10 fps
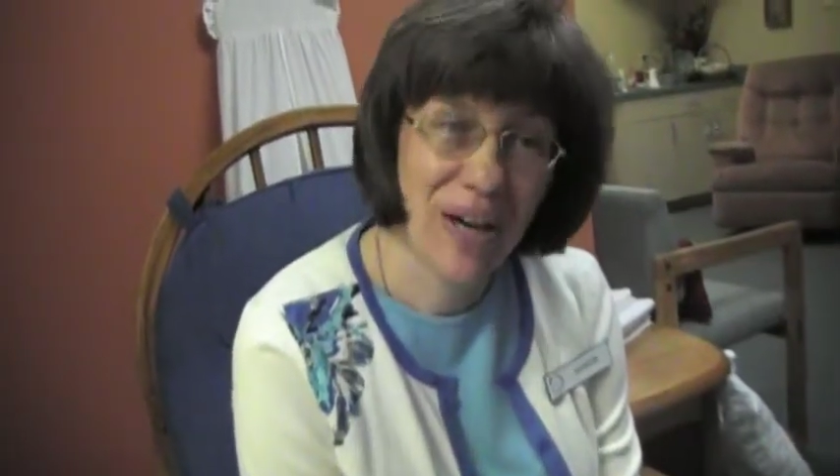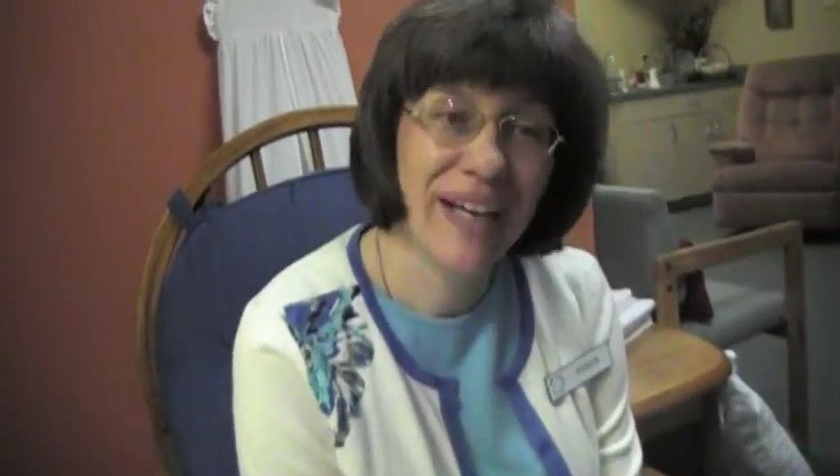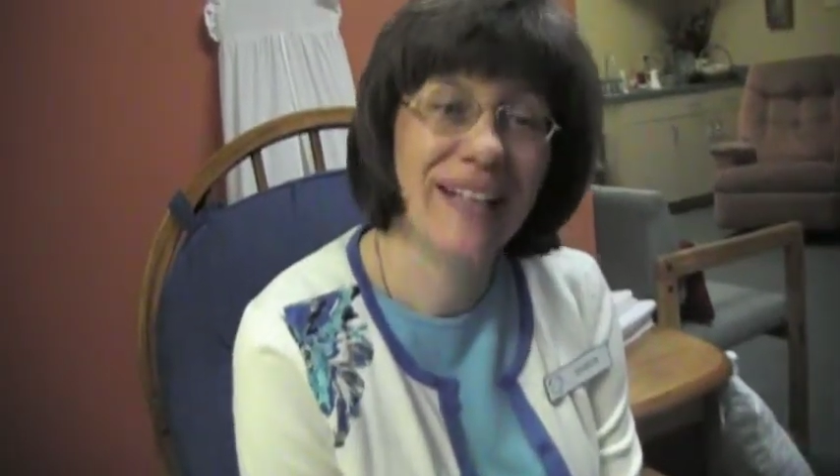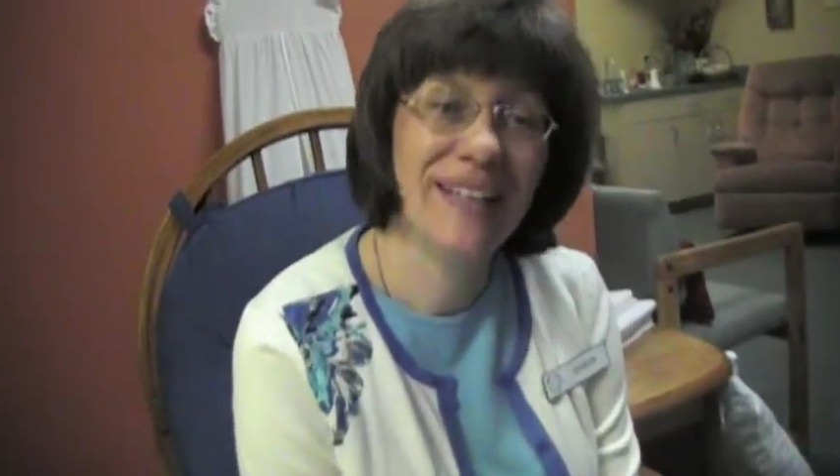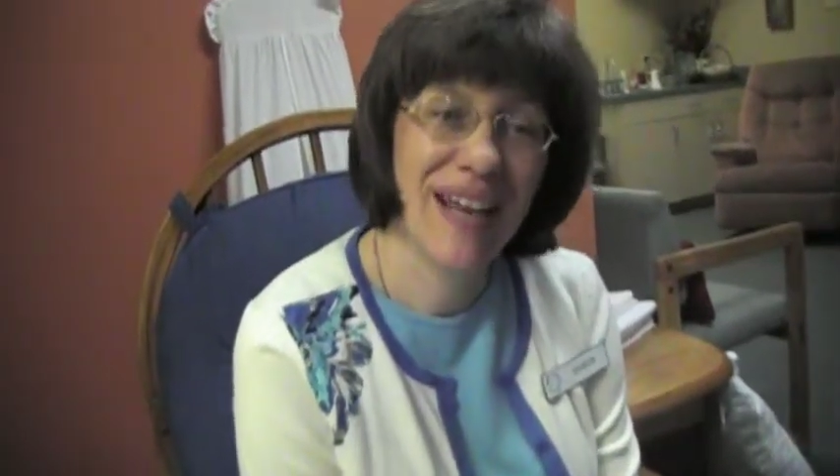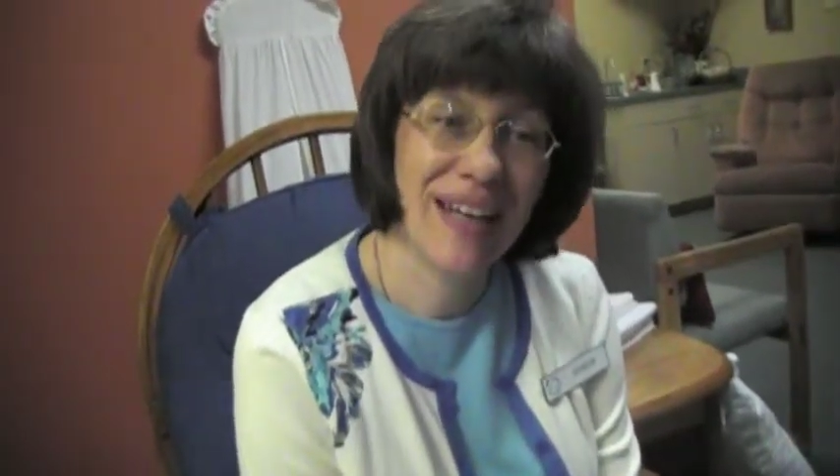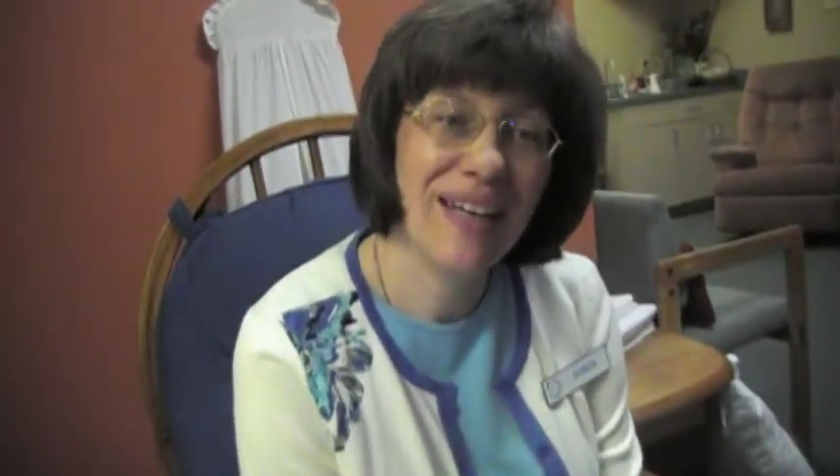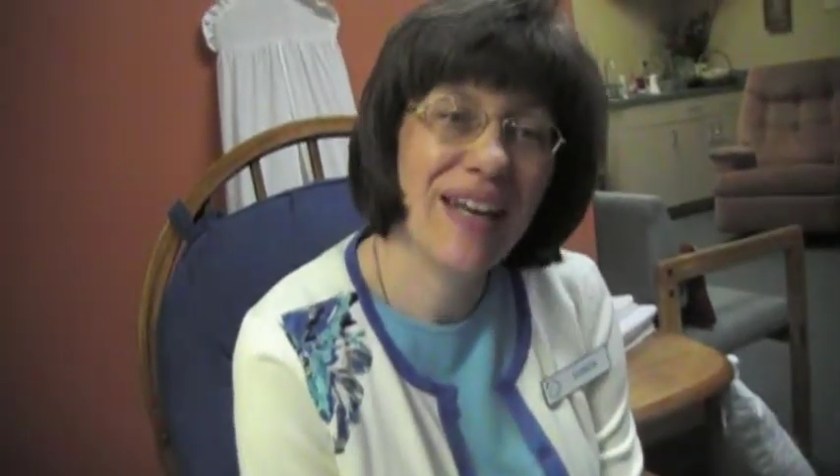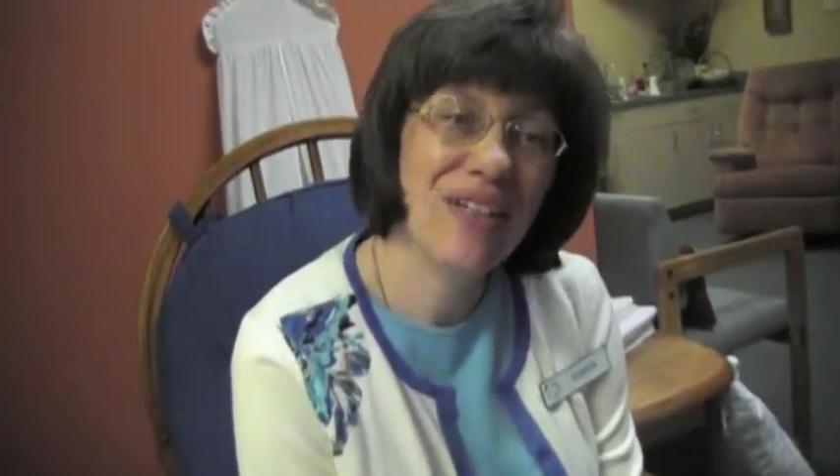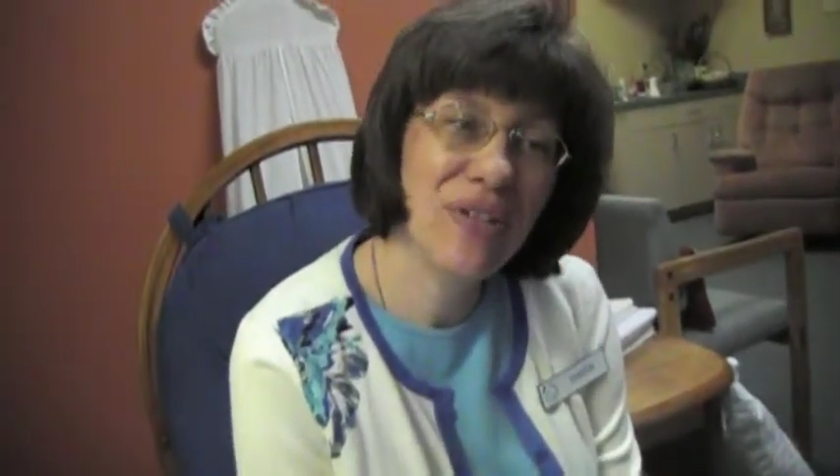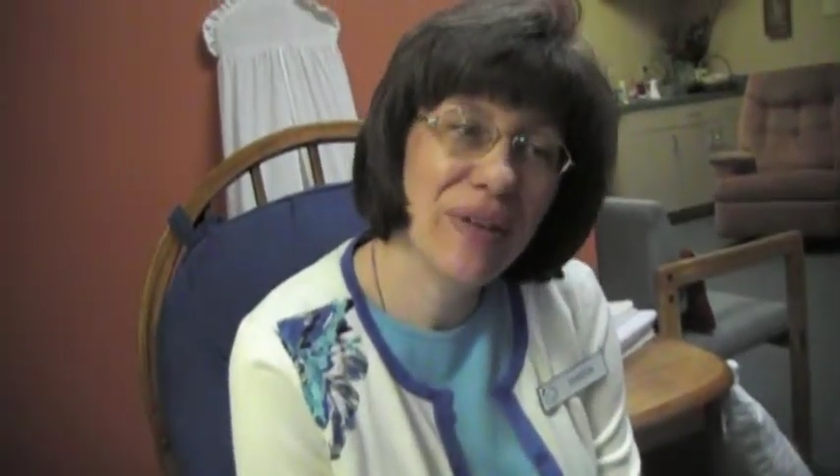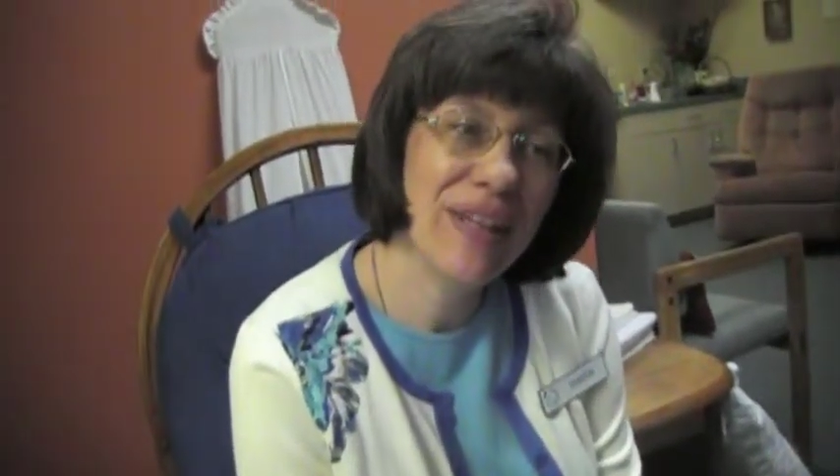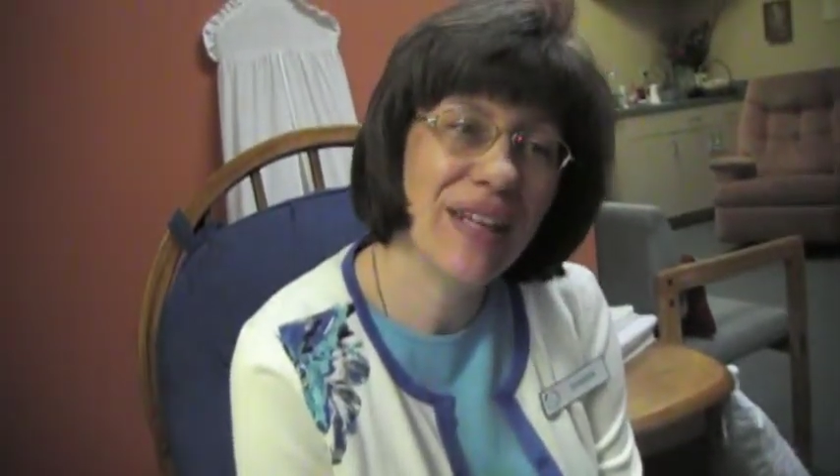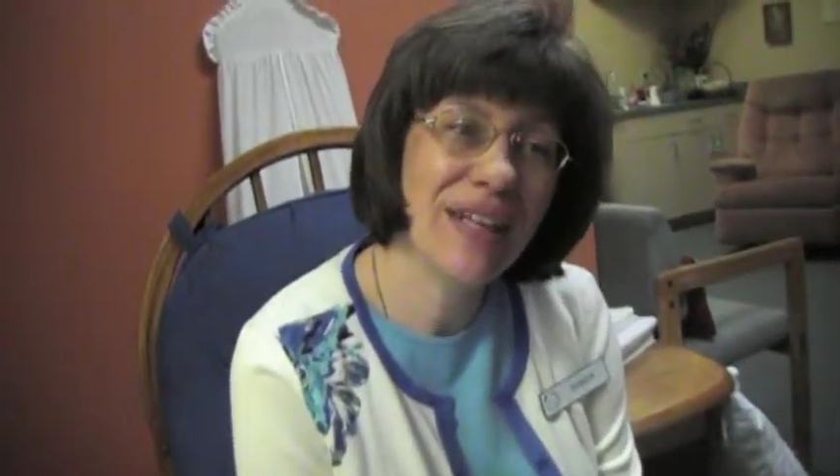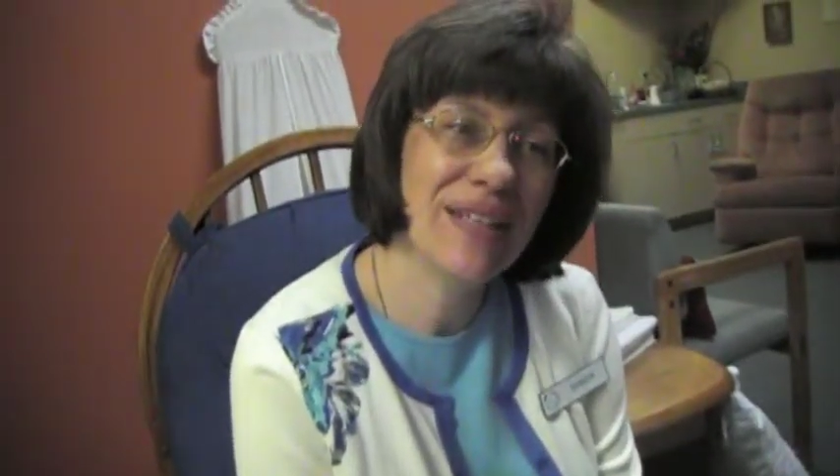Right. And doing
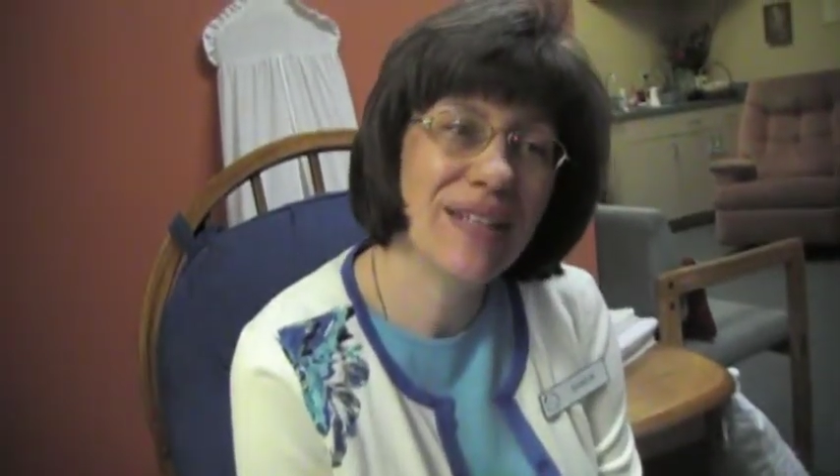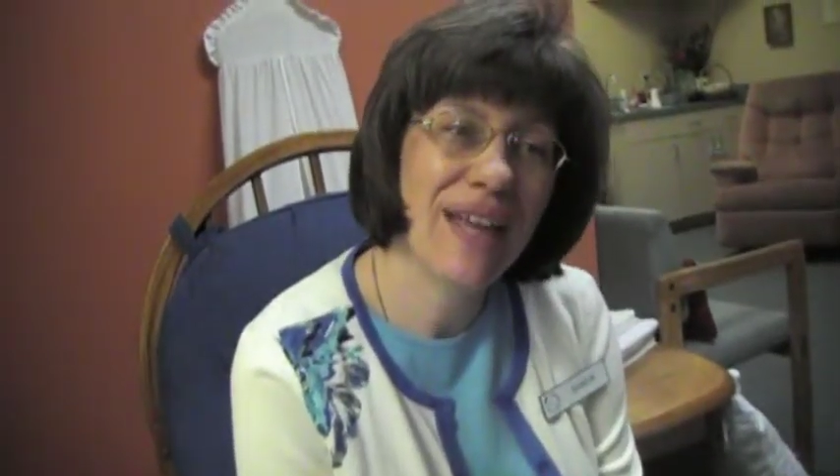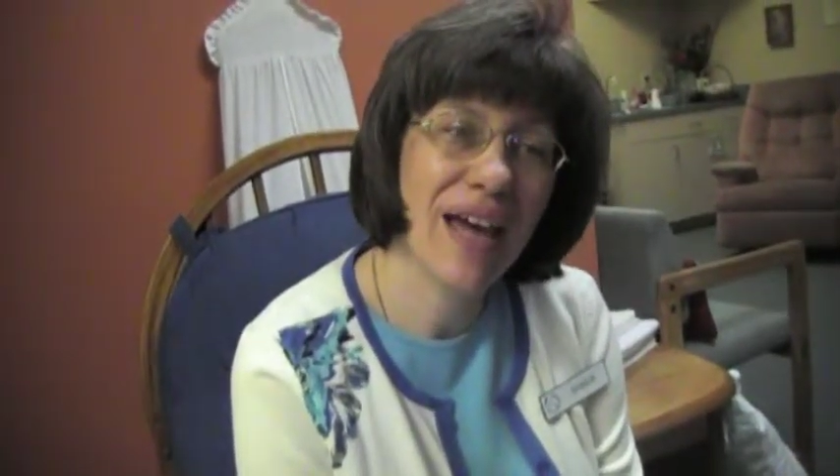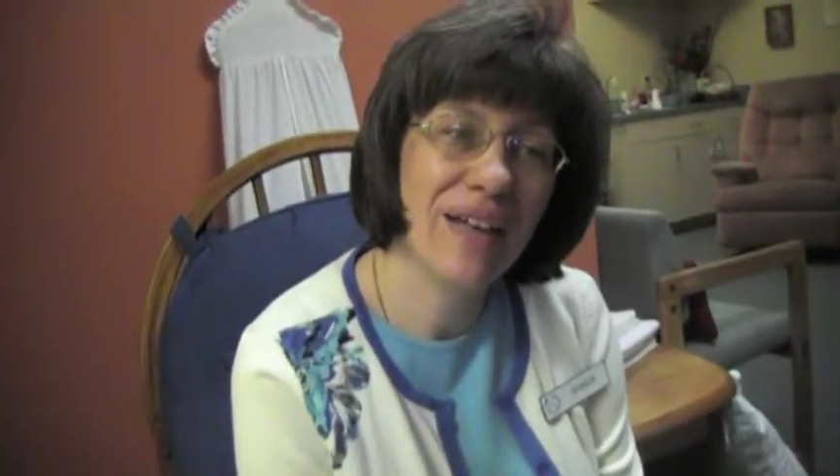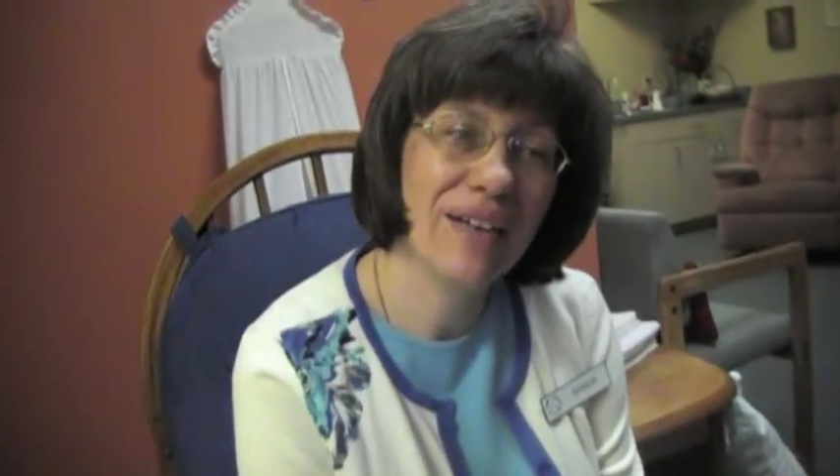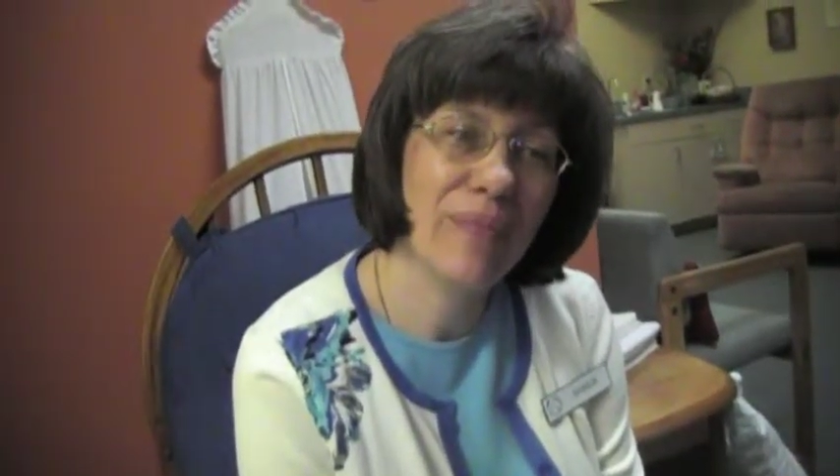things that